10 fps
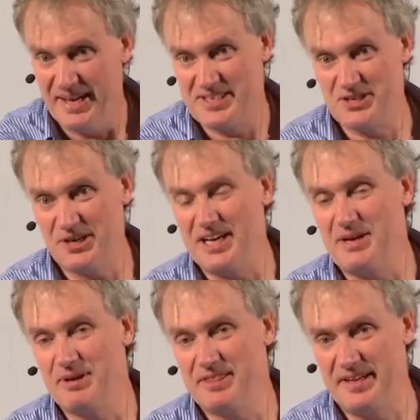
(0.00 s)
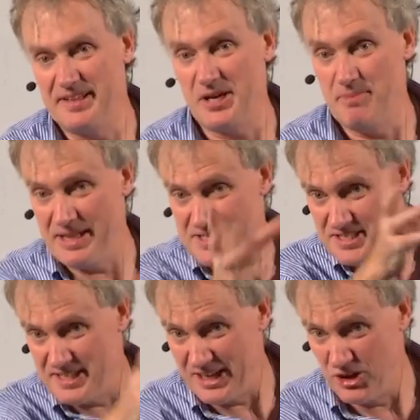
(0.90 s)
And certainly with the
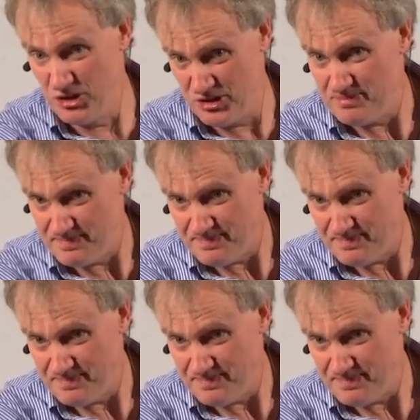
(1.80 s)
commensals in the gut,